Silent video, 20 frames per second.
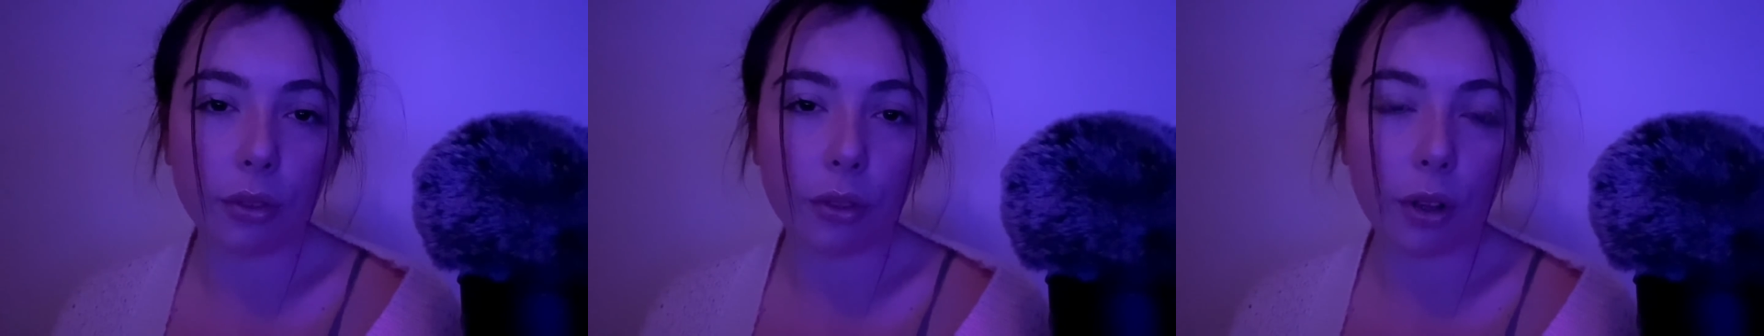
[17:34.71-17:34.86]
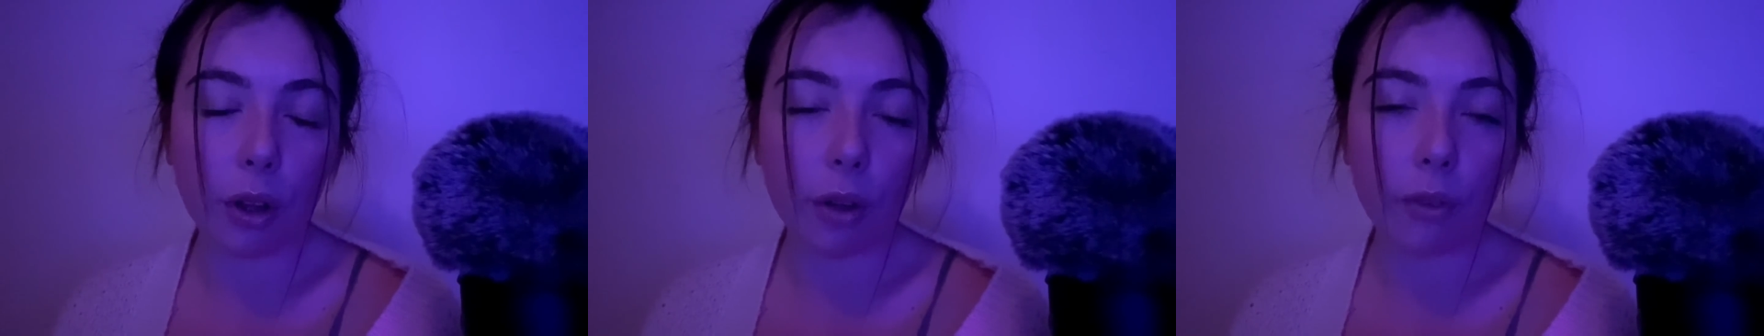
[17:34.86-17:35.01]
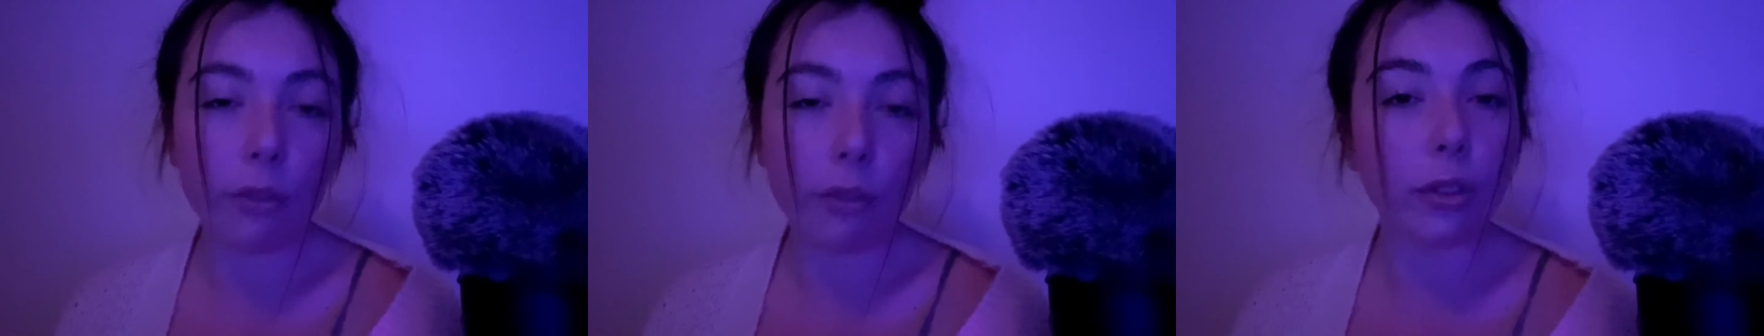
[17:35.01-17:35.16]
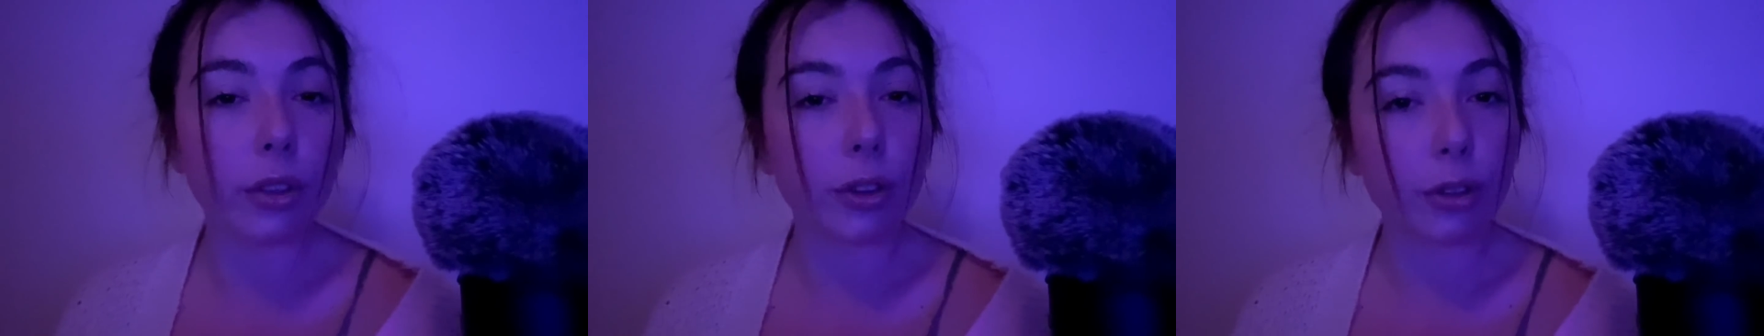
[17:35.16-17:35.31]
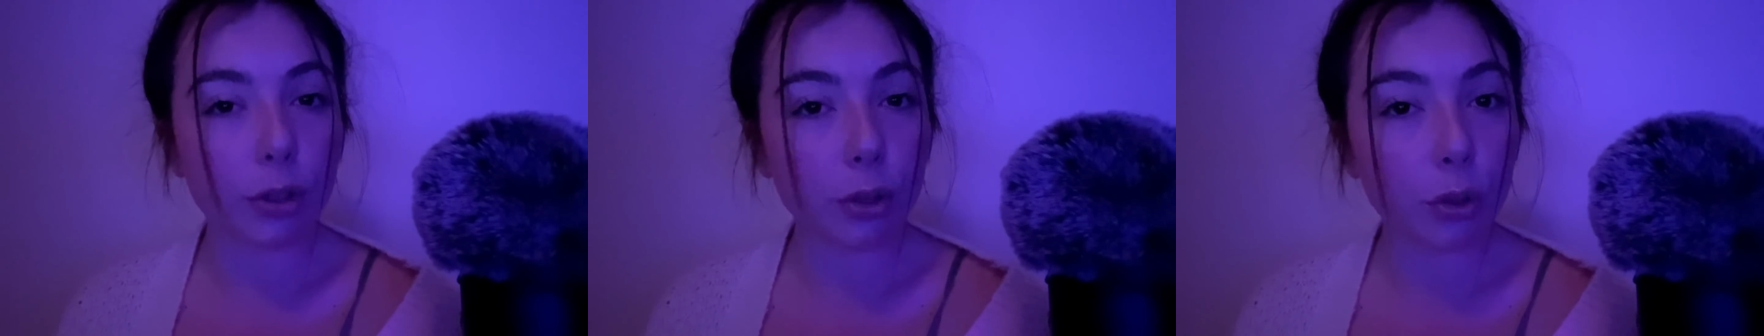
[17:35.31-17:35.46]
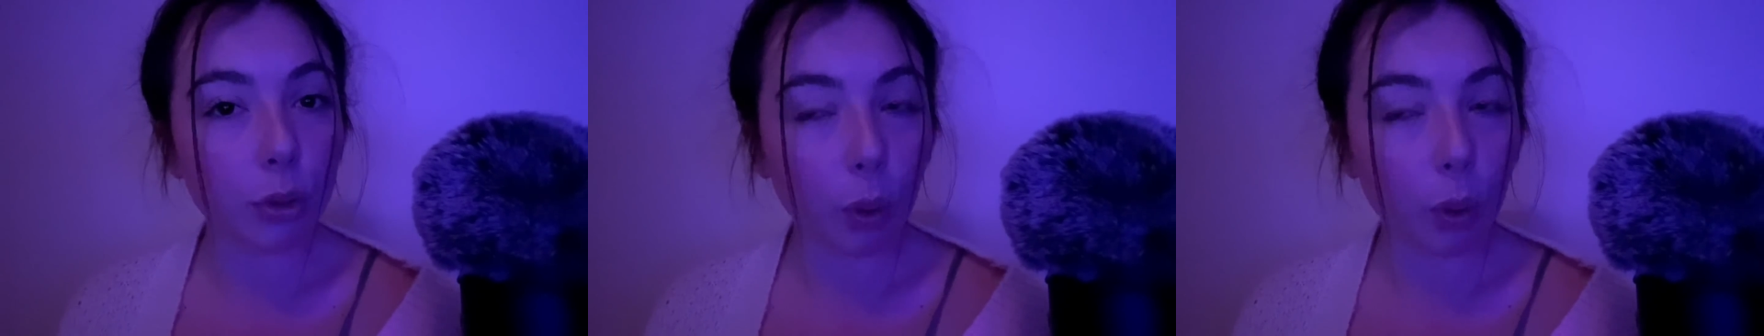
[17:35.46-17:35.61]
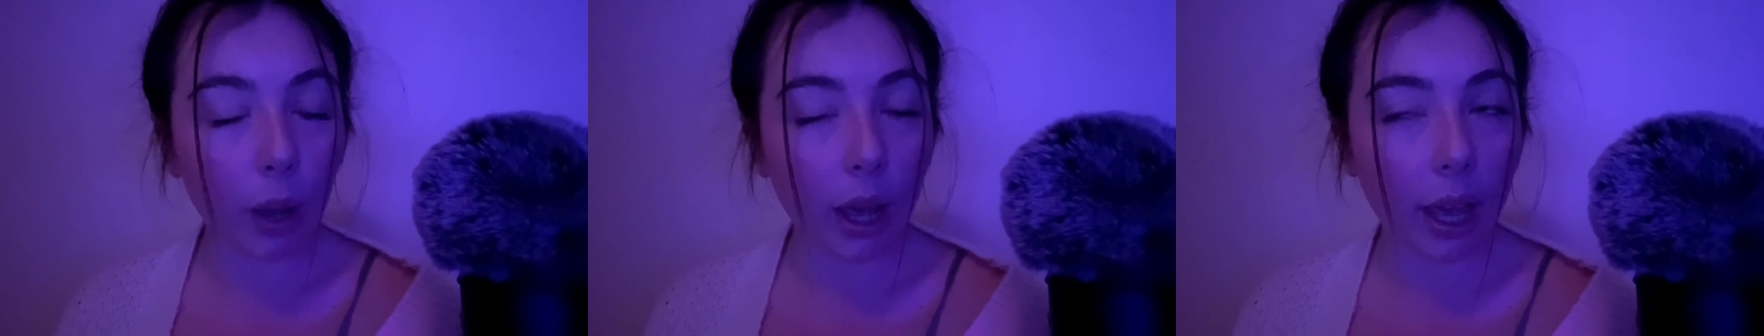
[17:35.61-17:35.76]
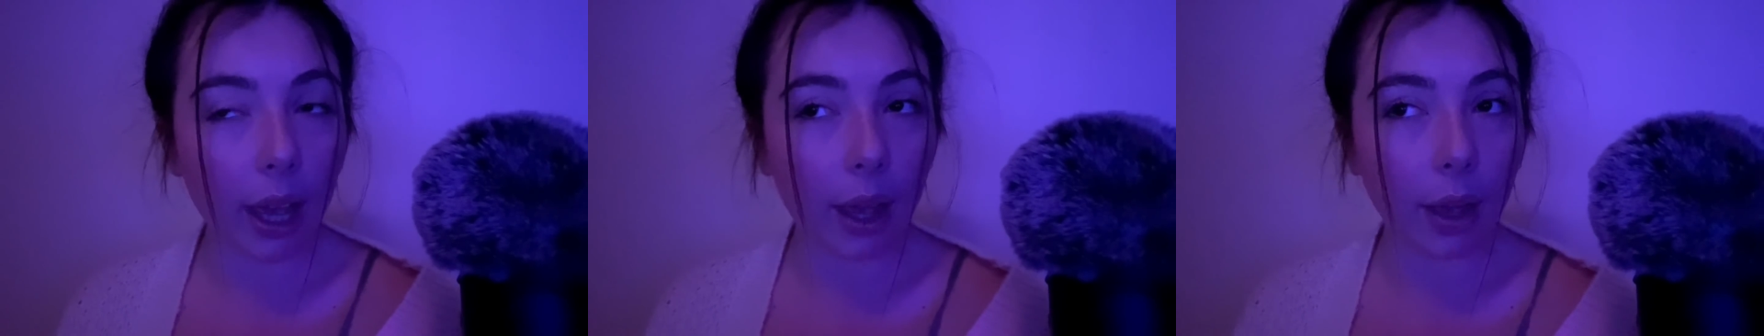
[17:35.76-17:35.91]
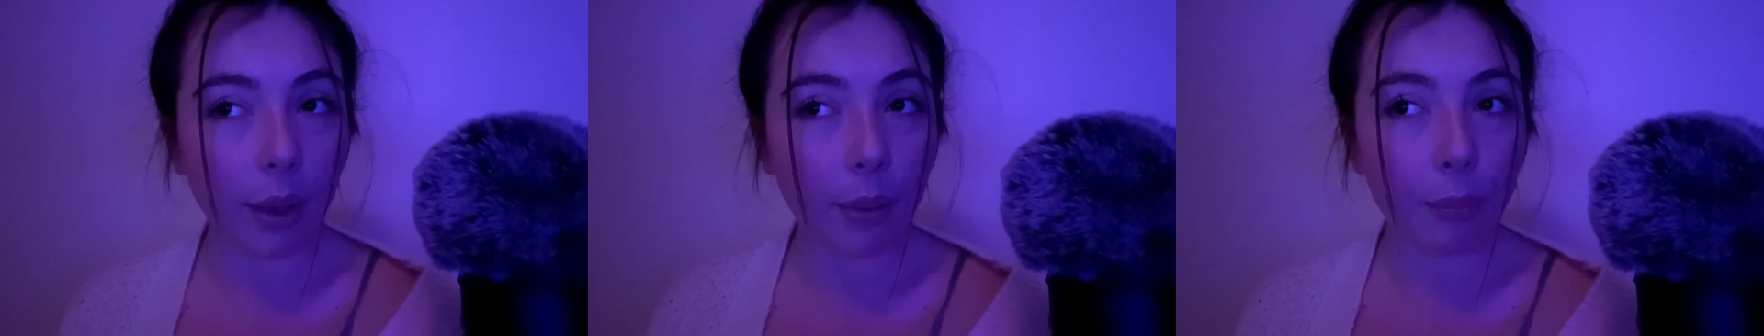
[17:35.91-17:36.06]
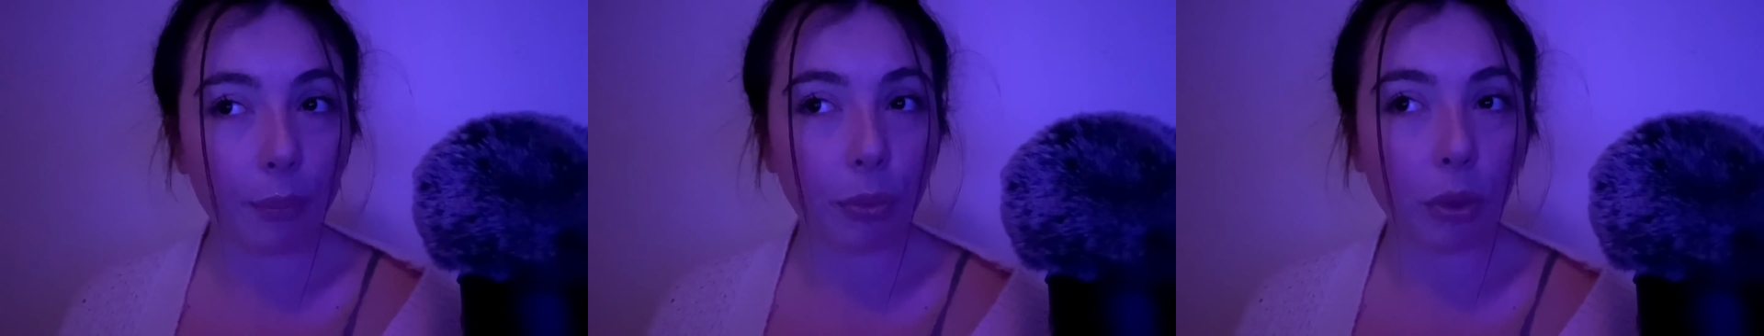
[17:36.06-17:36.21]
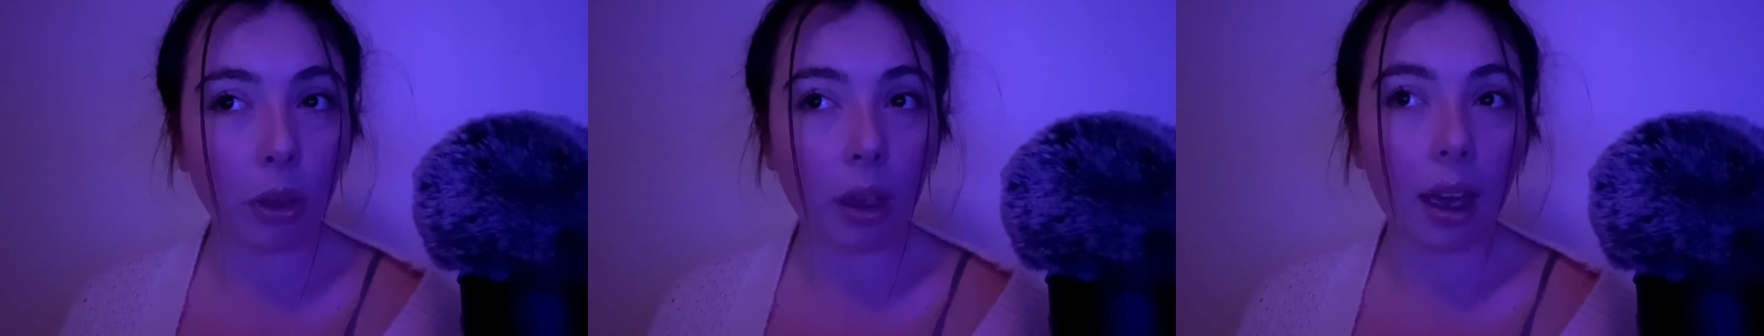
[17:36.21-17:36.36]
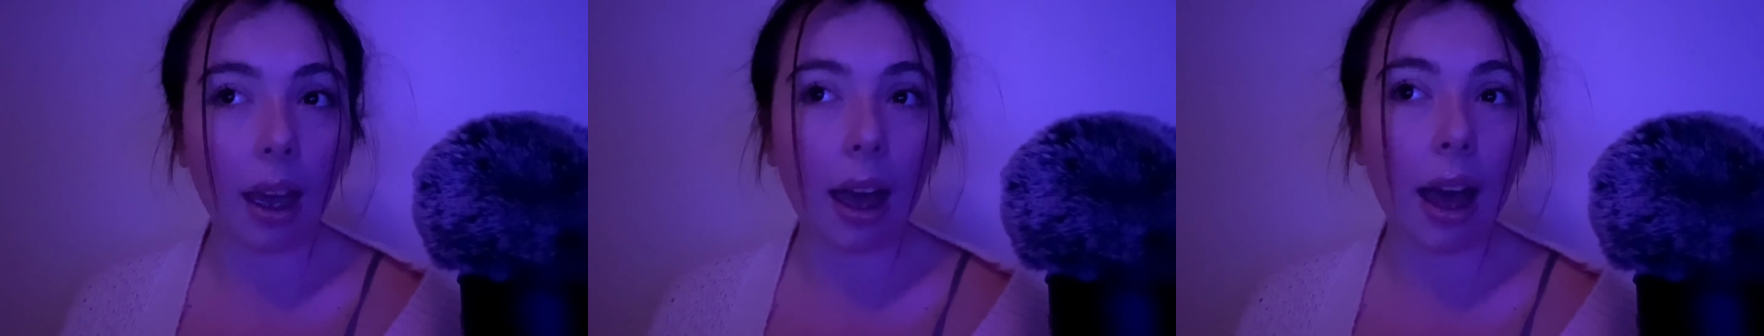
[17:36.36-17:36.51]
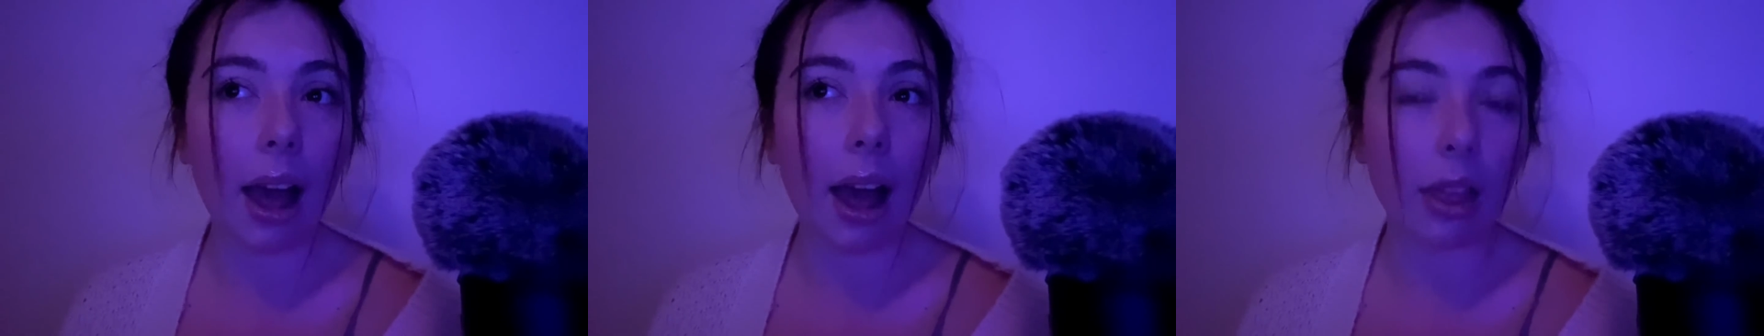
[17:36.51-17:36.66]
of the toy,
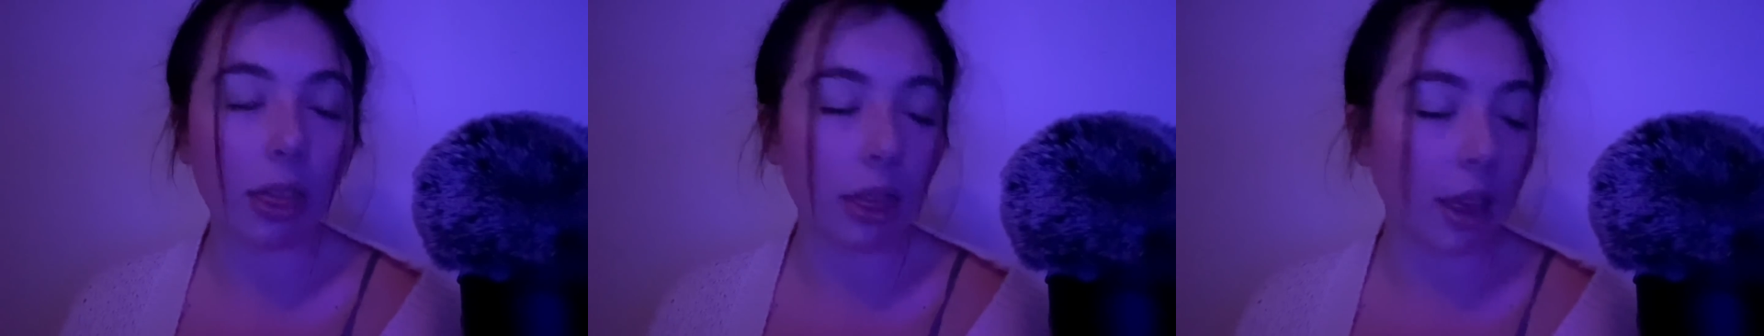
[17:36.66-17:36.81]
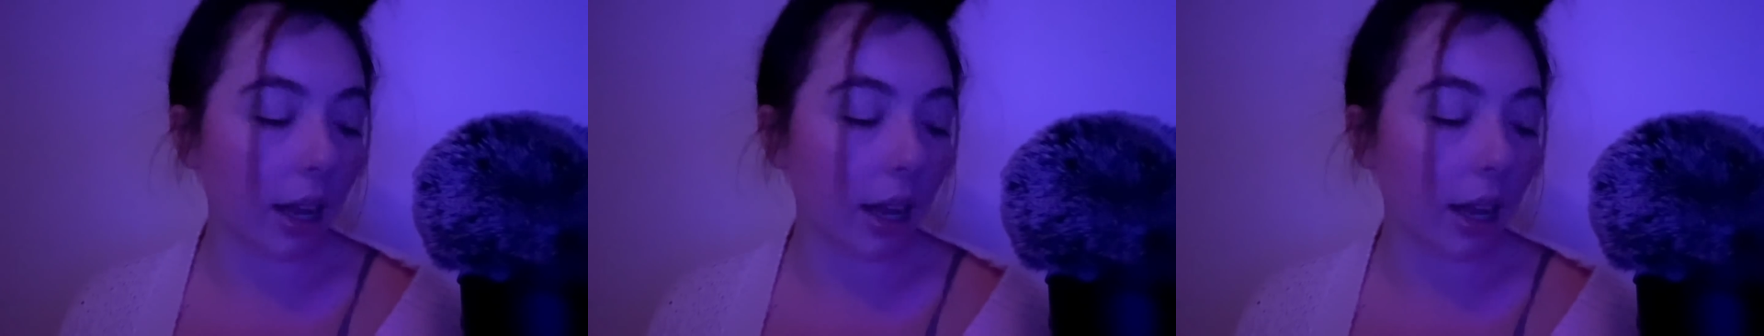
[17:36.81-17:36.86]
and